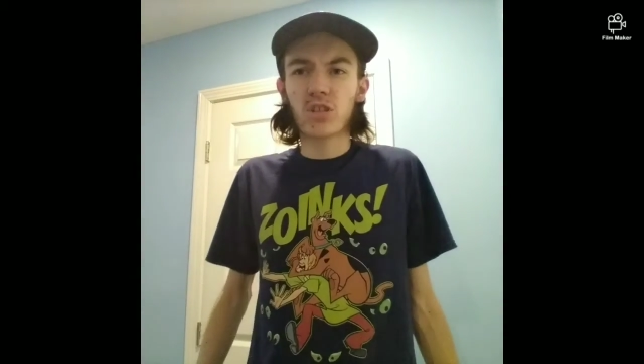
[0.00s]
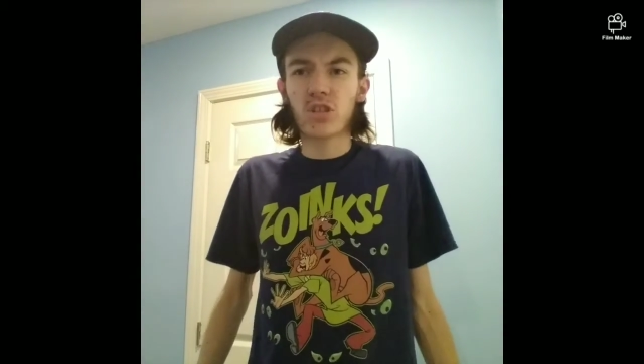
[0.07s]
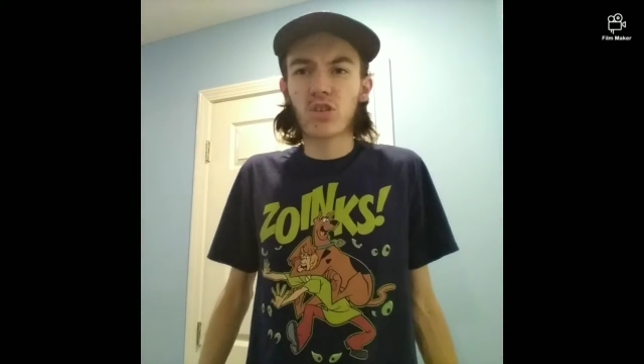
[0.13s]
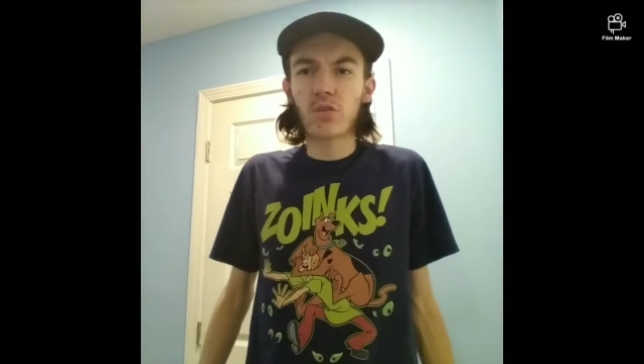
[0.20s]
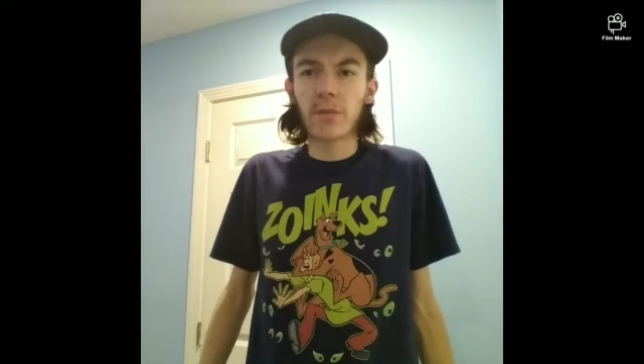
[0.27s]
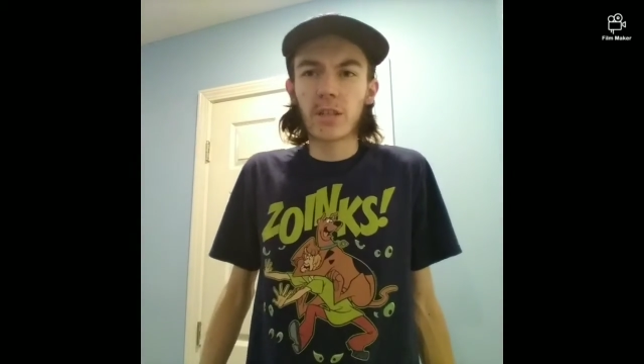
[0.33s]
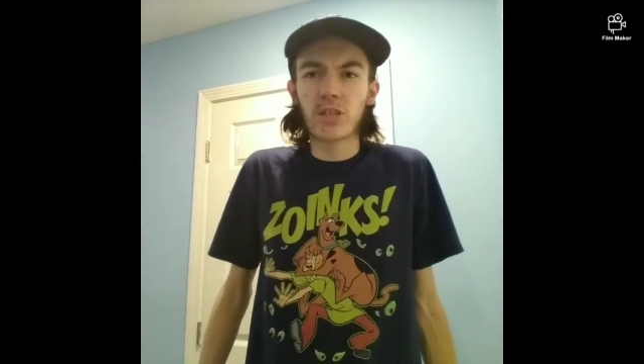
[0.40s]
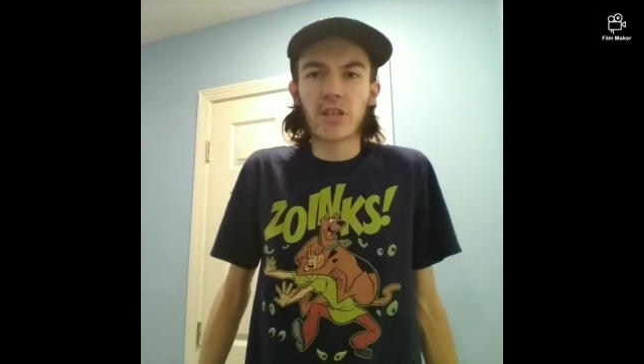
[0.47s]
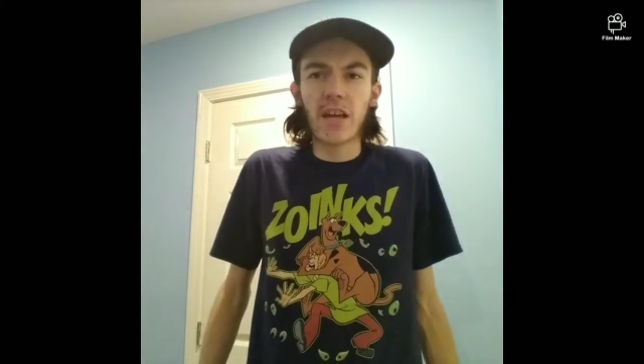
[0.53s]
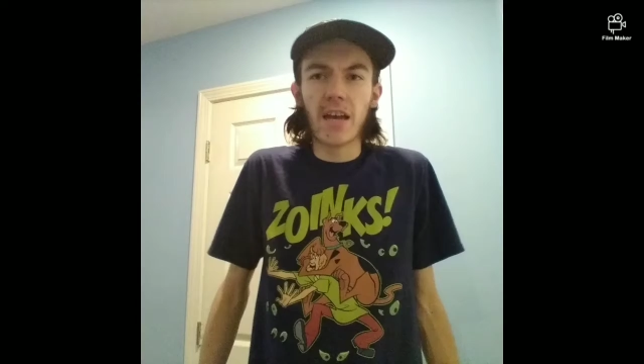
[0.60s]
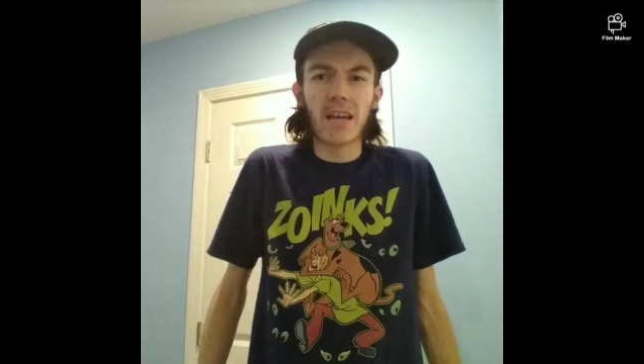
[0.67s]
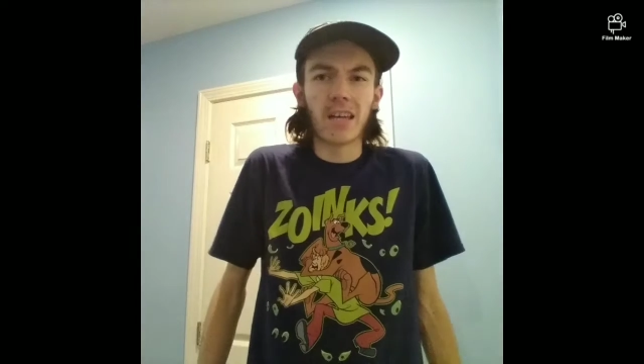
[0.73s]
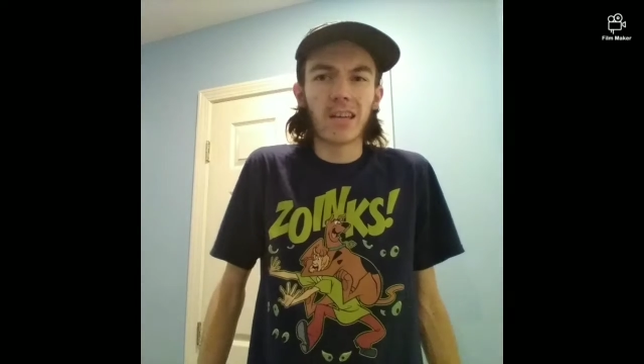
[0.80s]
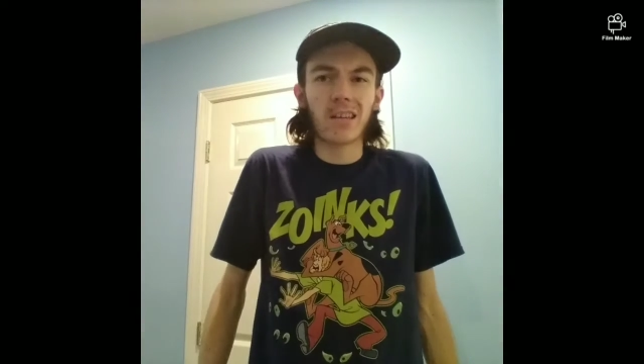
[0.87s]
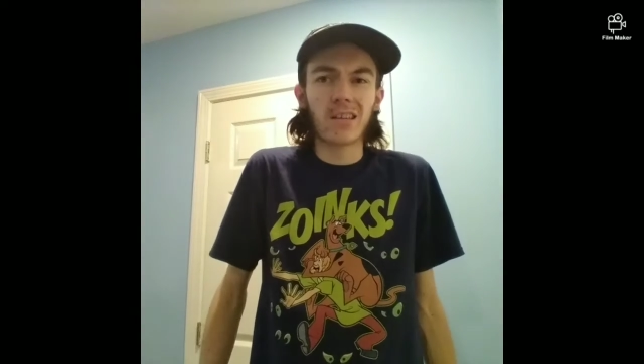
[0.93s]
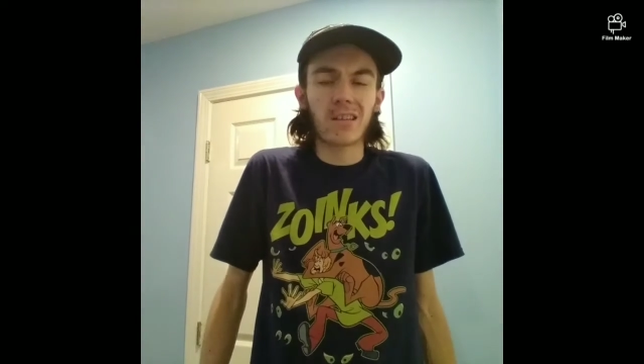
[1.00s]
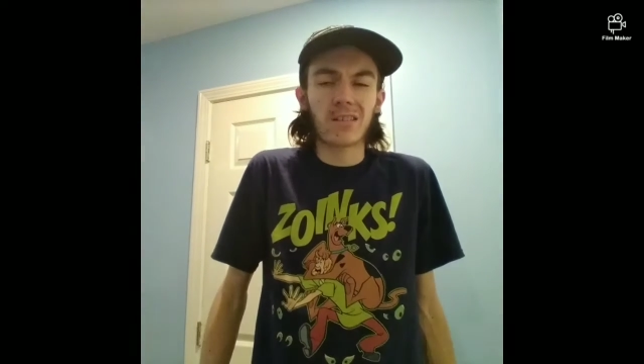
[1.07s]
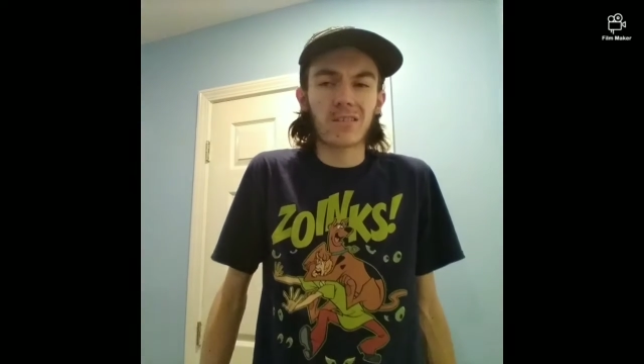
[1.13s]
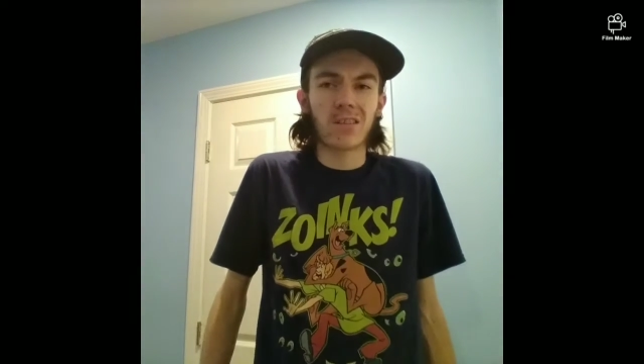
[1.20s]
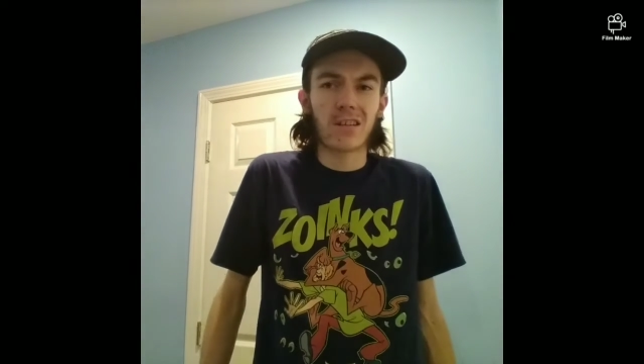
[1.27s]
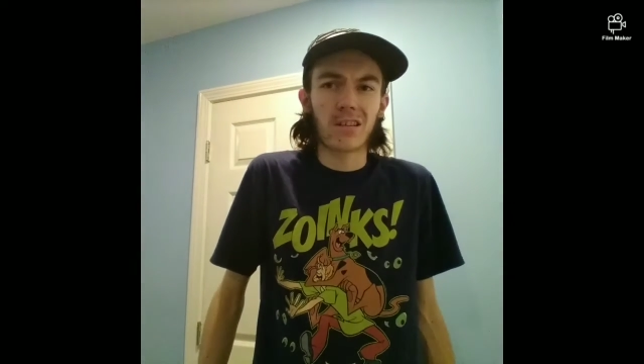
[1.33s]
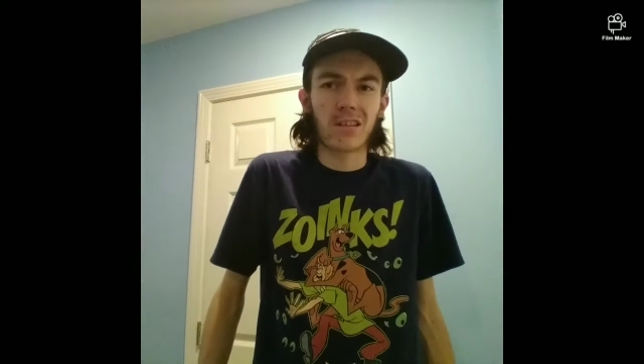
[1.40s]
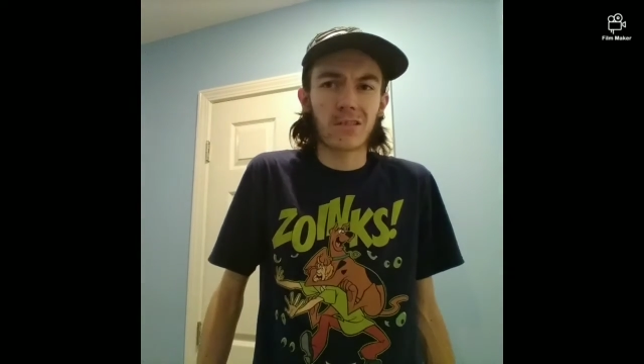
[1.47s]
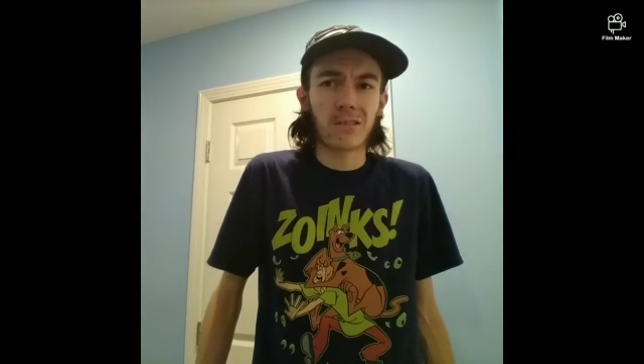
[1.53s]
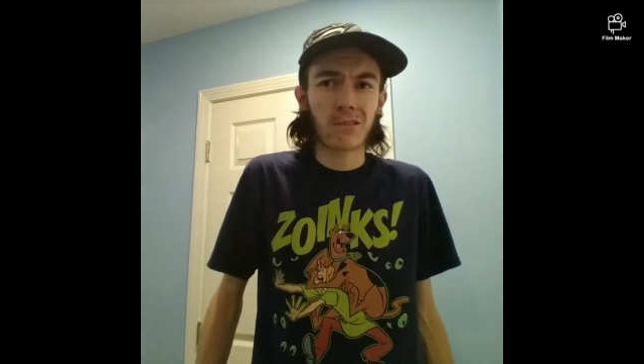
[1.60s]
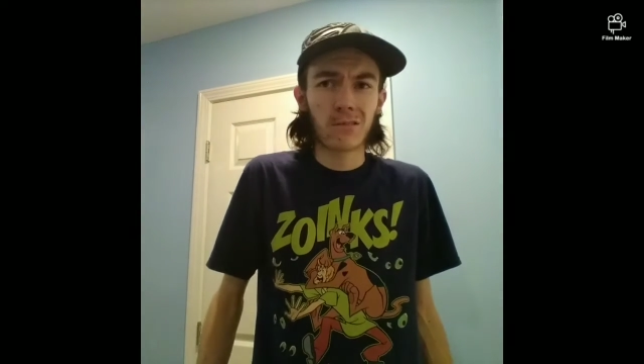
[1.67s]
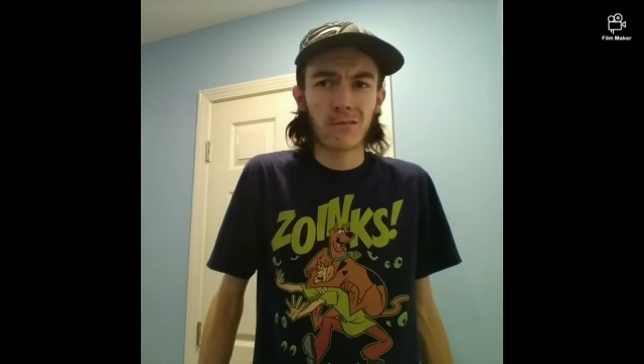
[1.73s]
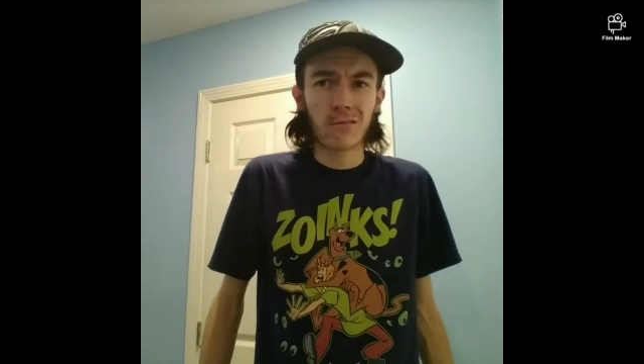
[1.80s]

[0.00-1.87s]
Scooby and Shaggy, and it says,